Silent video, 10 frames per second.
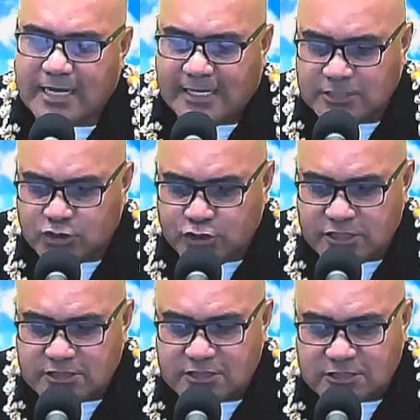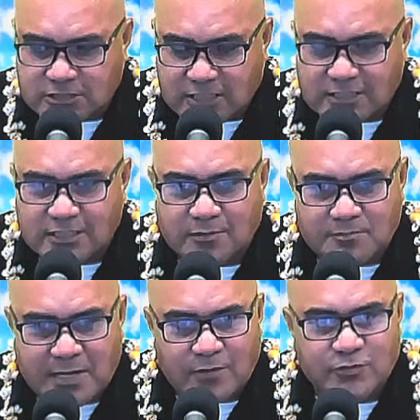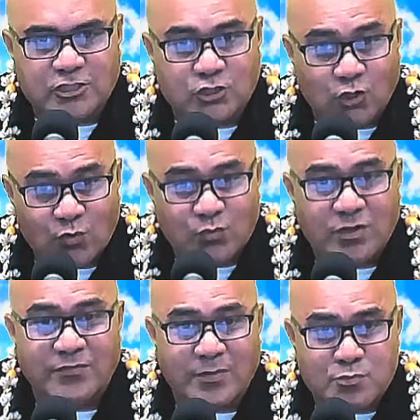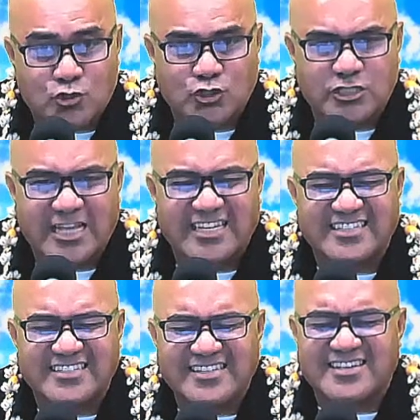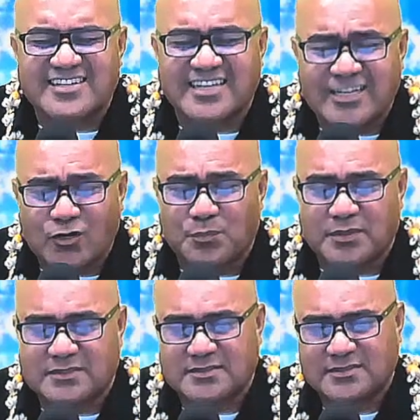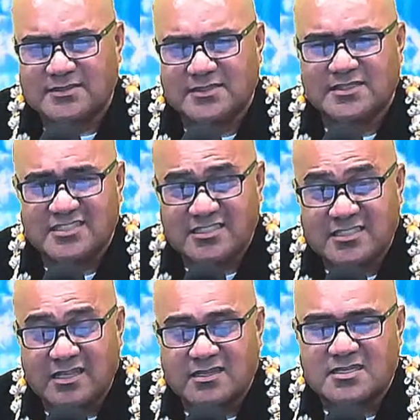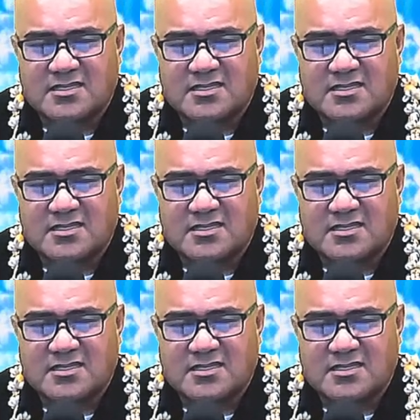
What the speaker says: And Jesus talking about the tone of the person that needed help, sick.